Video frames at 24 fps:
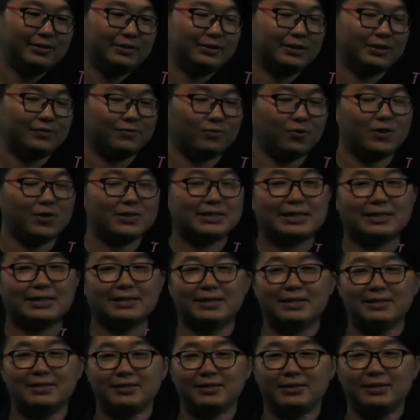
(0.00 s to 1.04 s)
the fluorescent
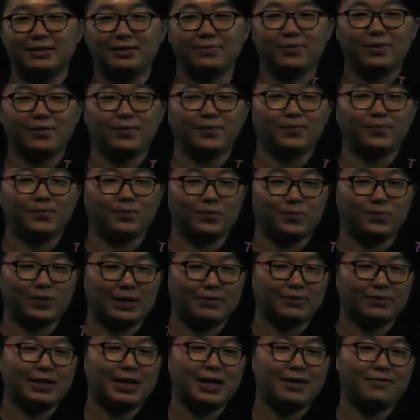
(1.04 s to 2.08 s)
intensity that
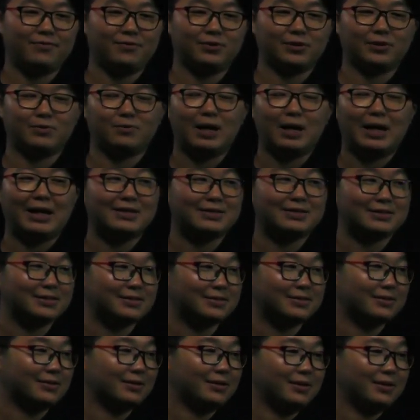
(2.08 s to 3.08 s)
we have for the y-axis,